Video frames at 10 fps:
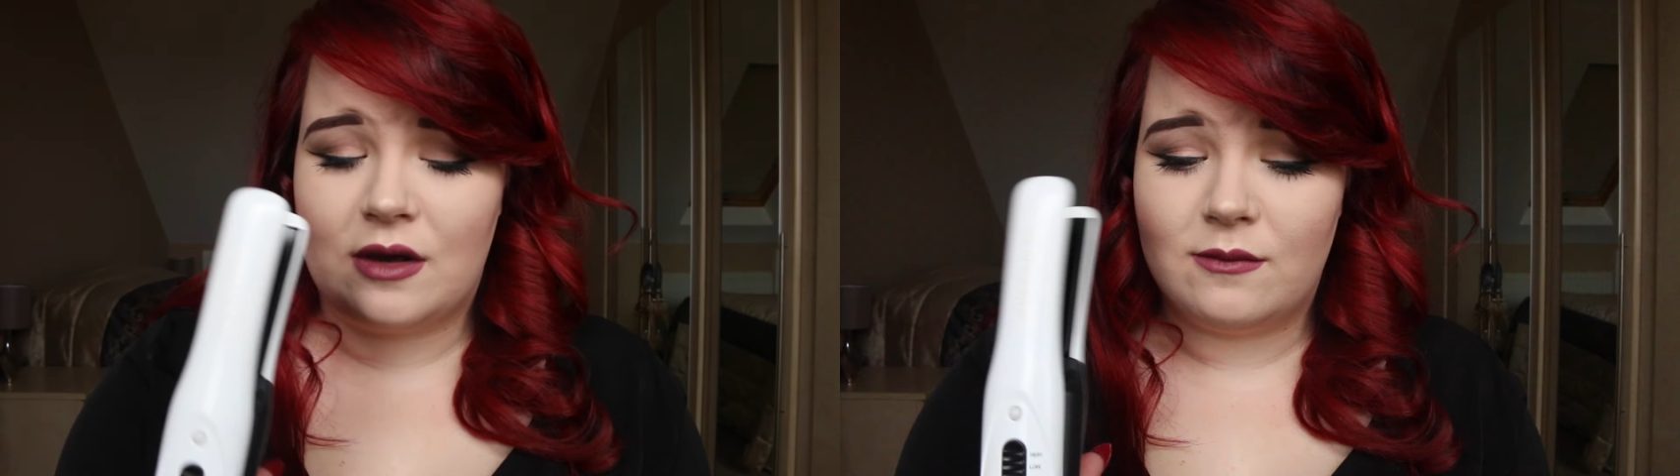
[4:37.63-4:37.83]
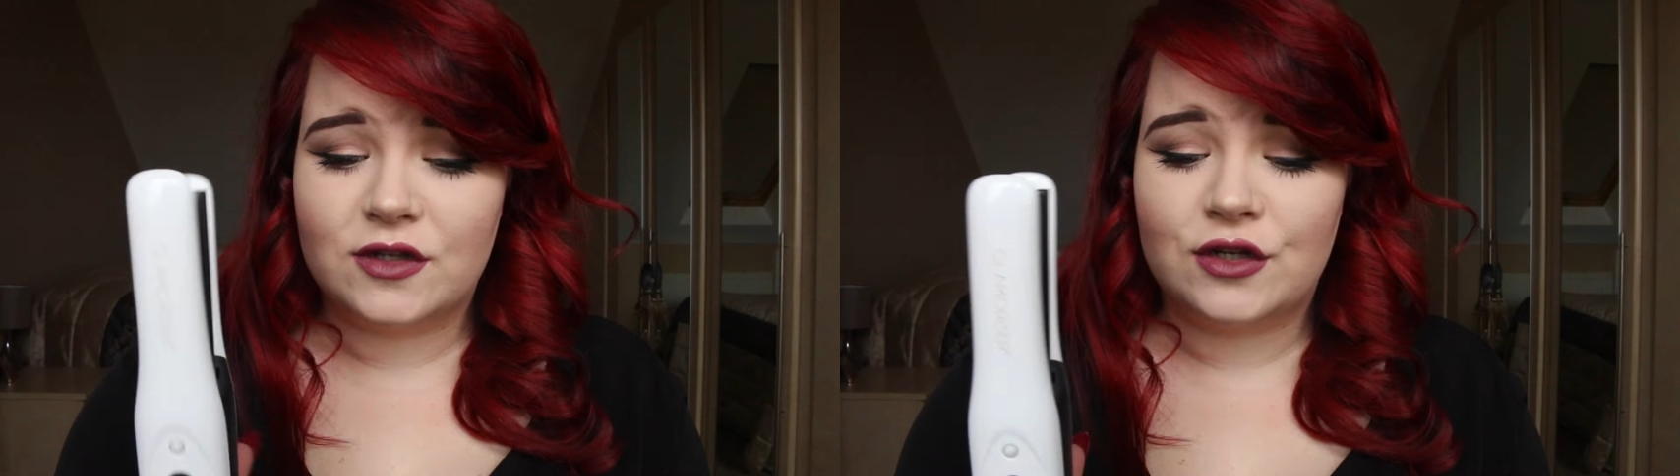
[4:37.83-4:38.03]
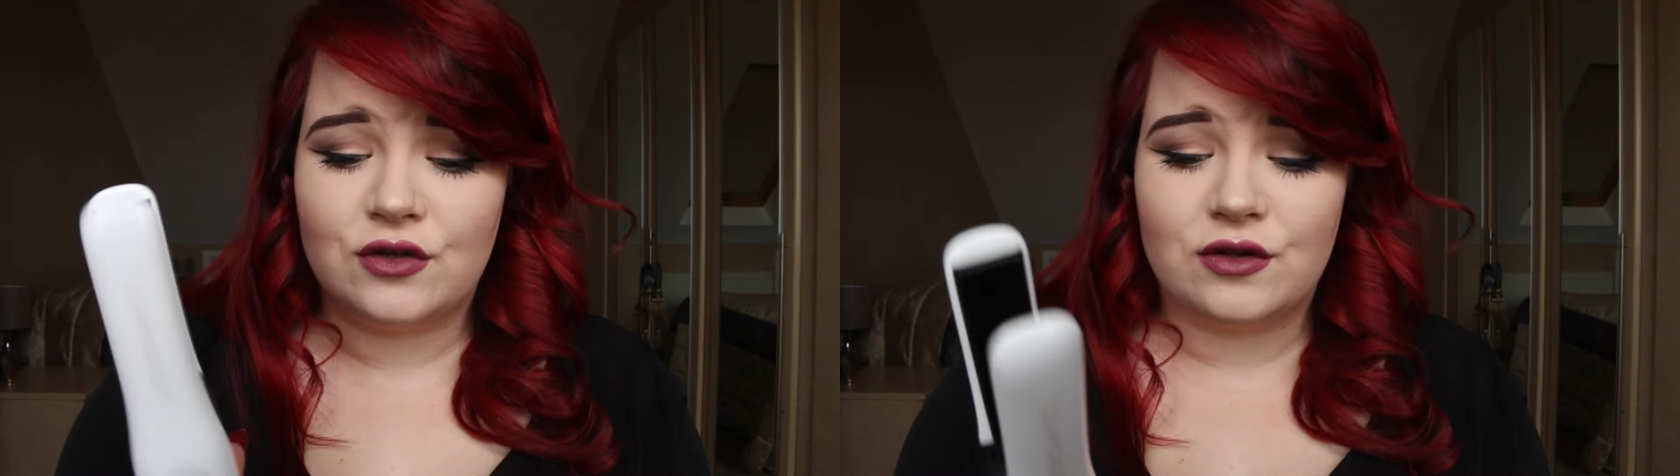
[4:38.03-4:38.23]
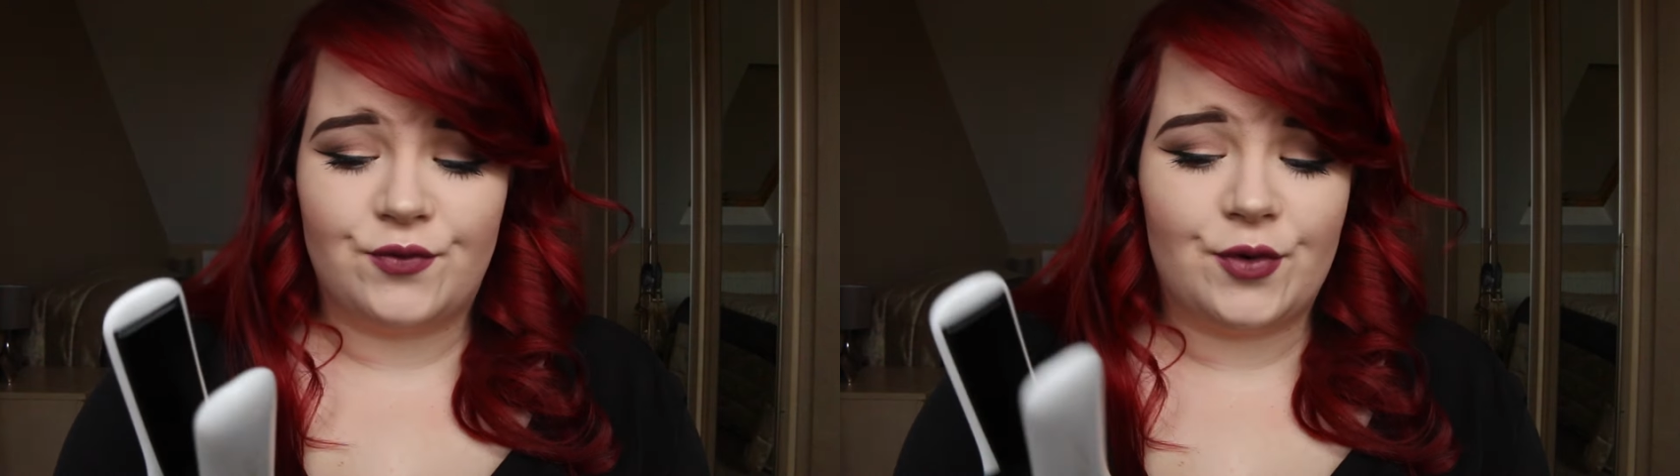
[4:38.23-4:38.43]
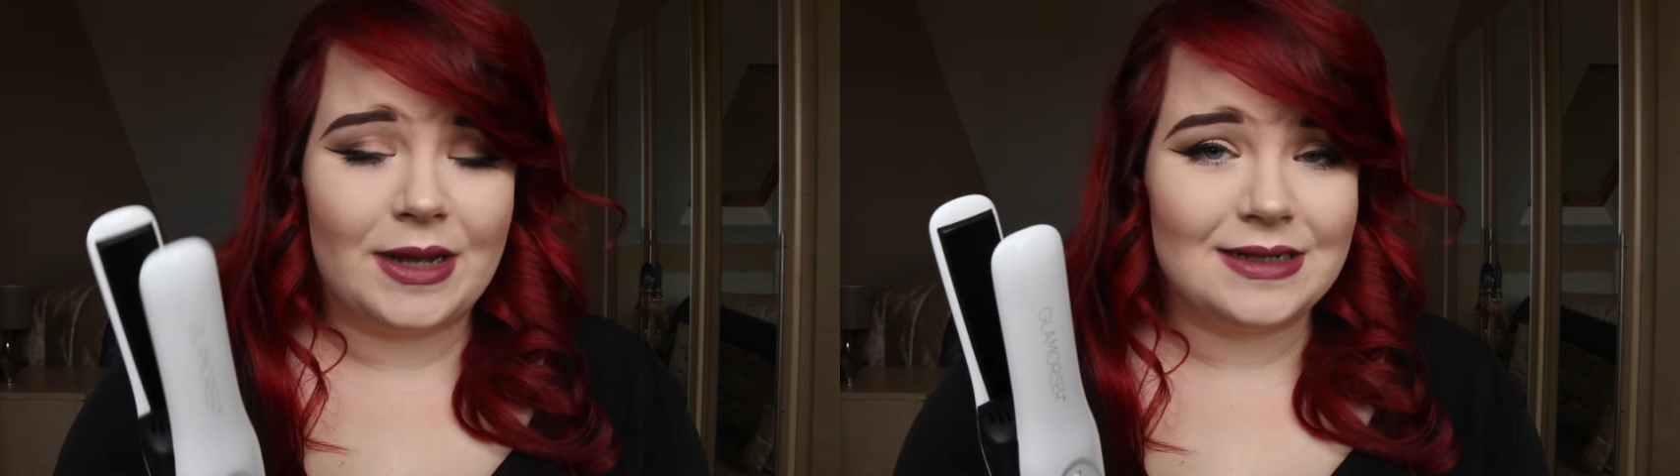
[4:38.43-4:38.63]
I must have used them
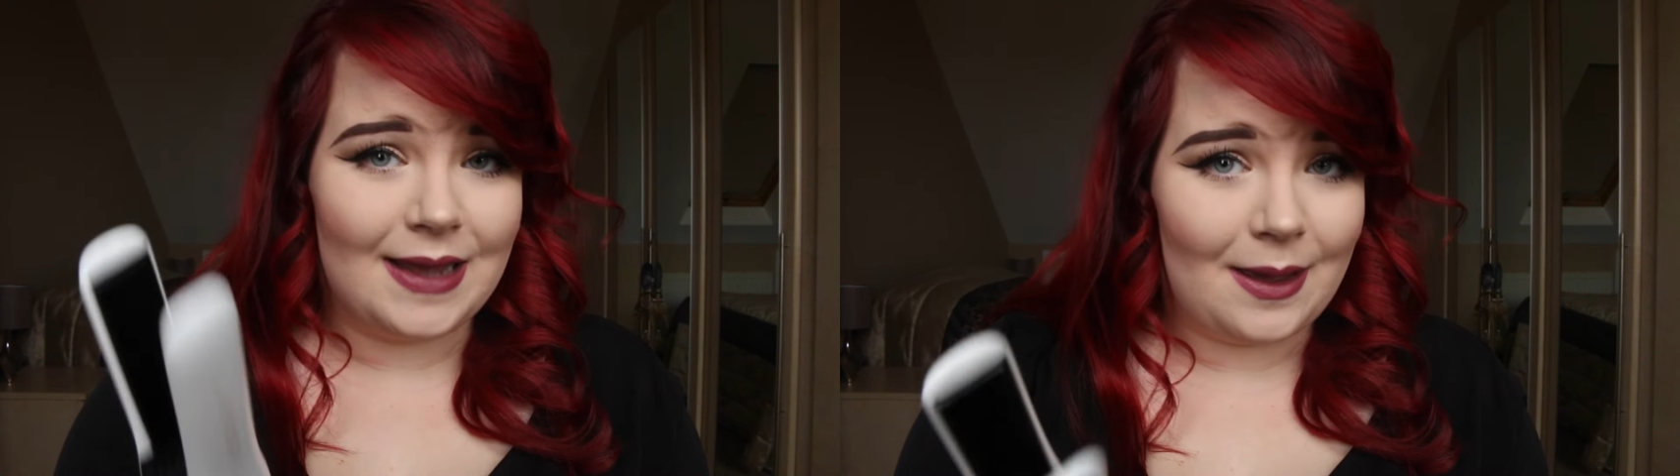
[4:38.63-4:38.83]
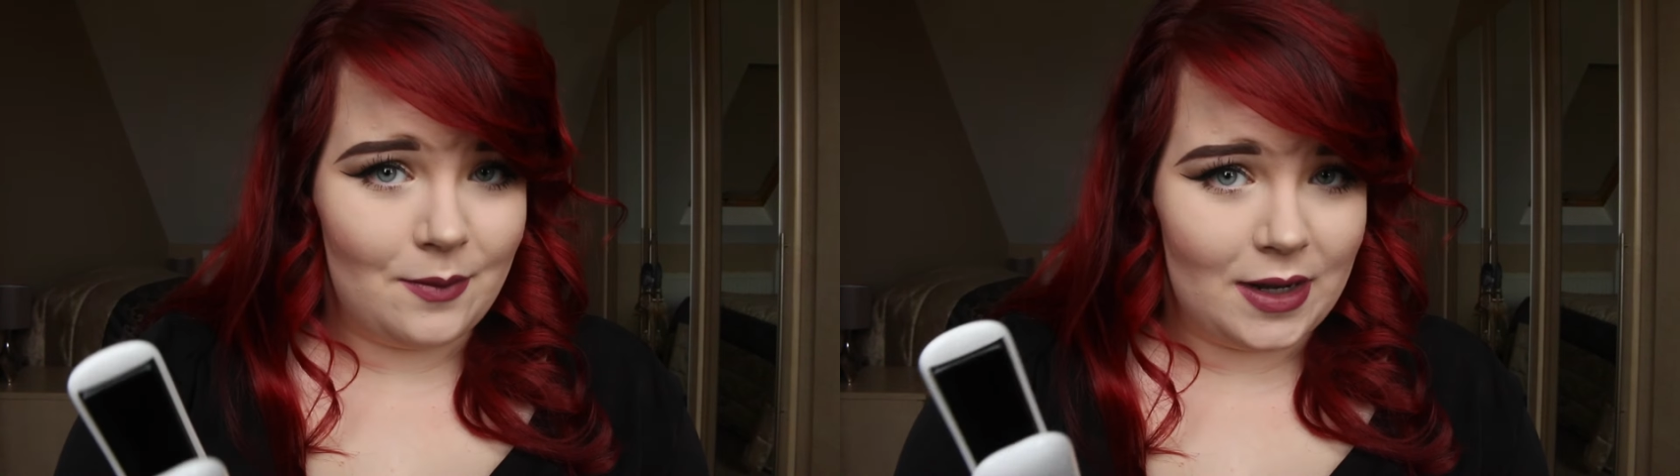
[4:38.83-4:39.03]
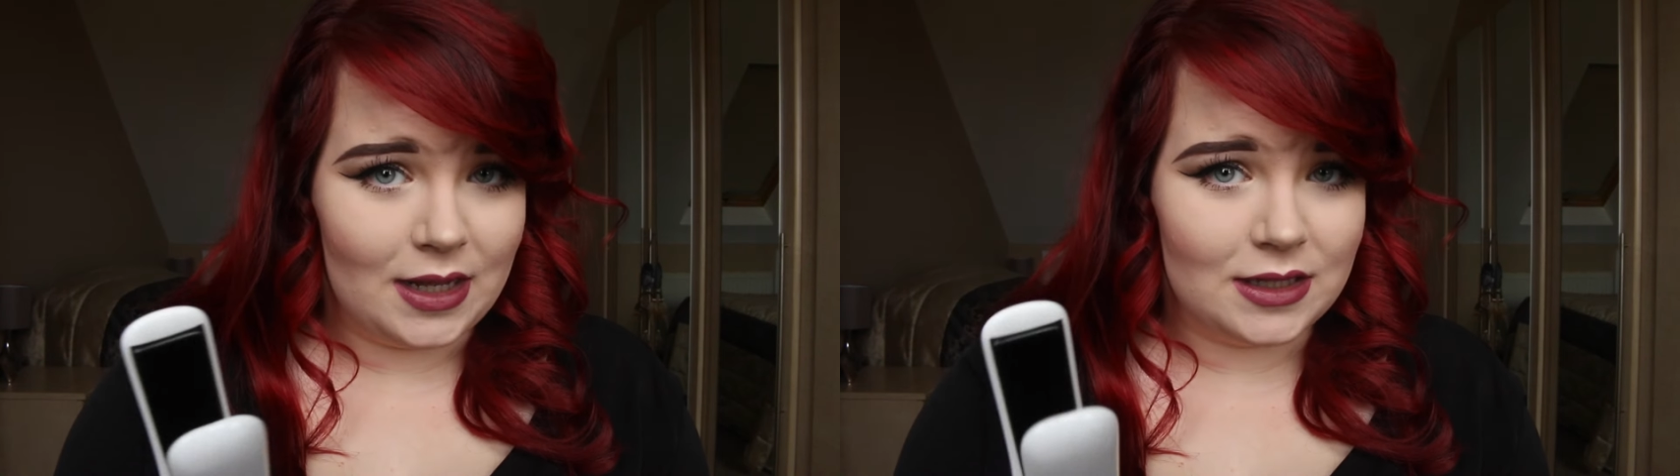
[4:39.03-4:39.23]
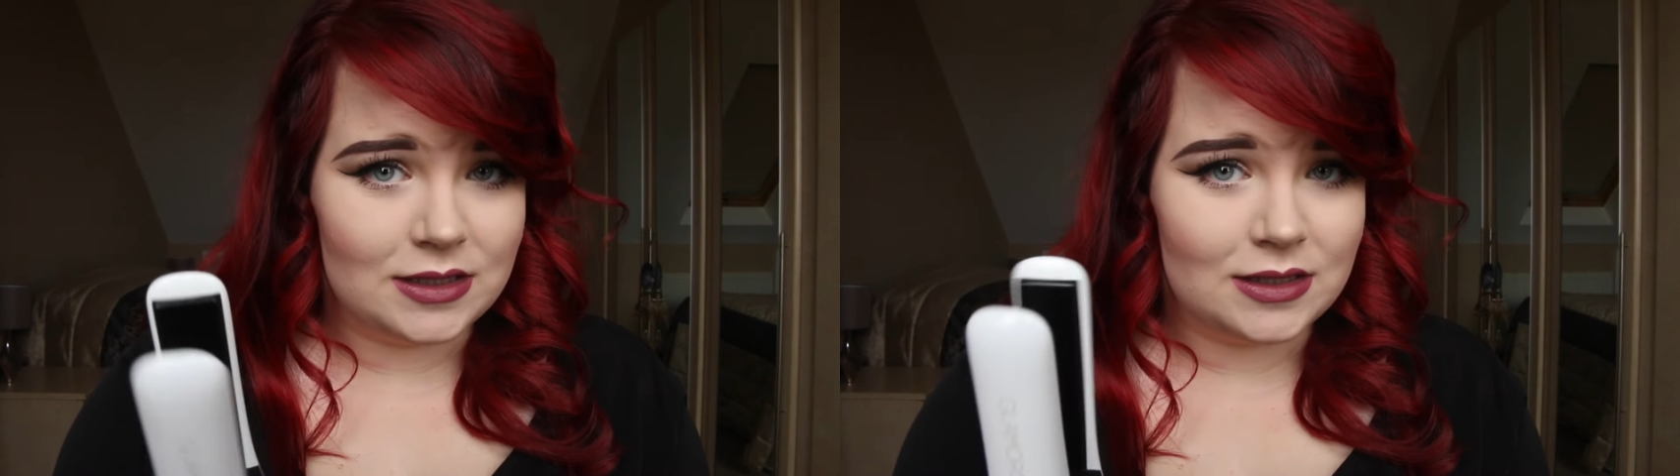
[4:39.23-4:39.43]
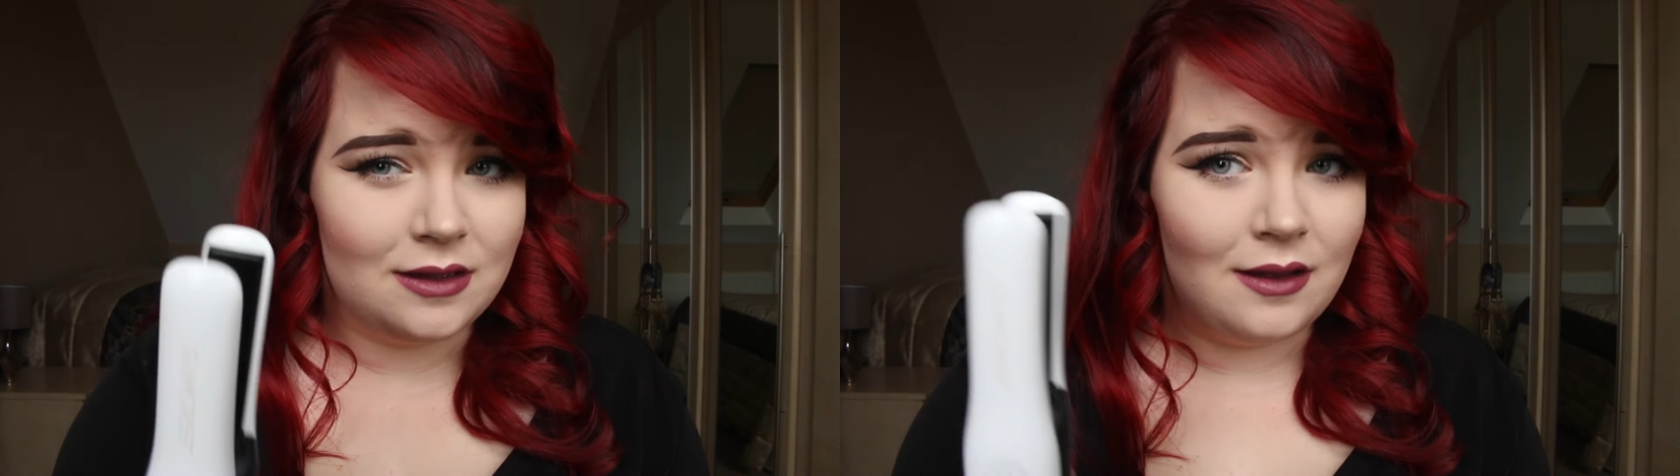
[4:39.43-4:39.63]
for about 10
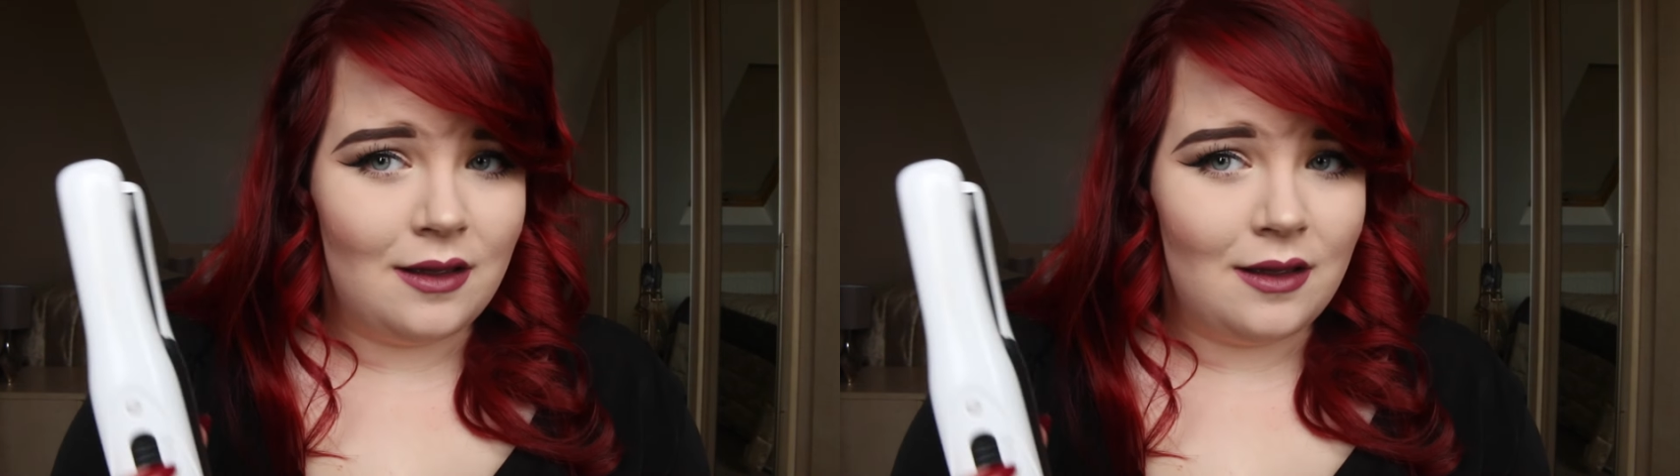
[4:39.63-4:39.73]
minutes.